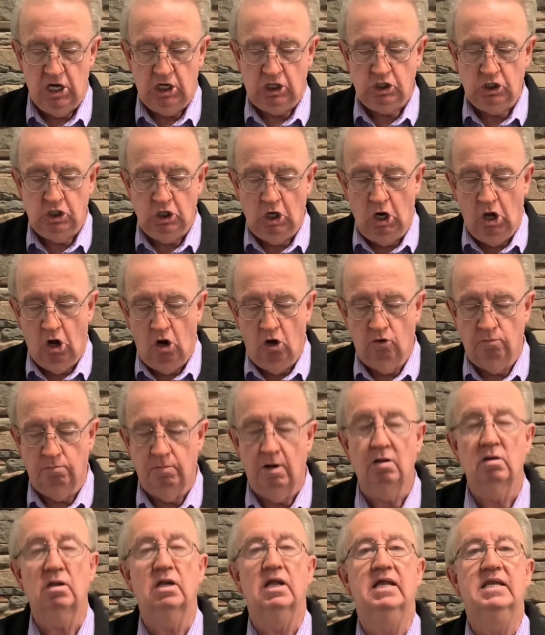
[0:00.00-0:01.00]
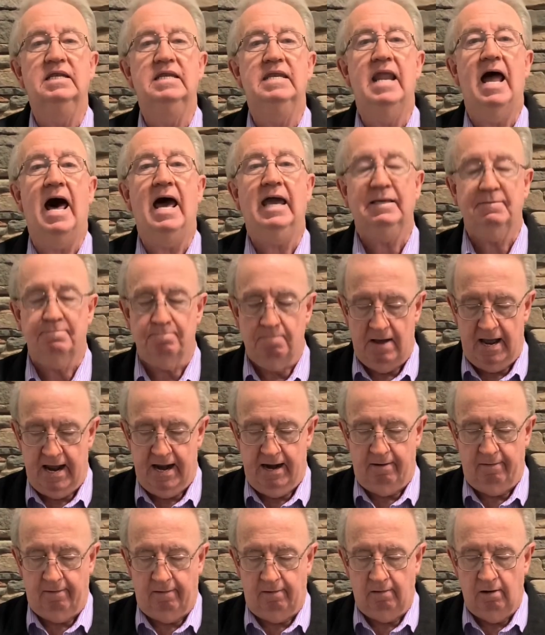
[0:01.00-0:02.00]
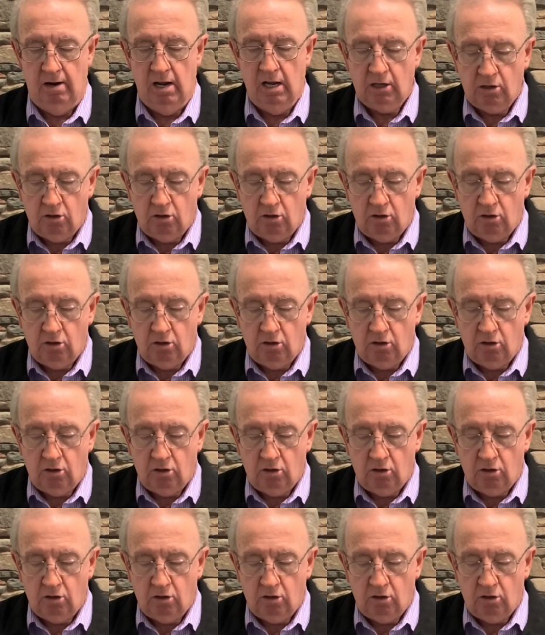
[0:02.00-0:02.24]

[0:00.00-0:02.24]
global nightmare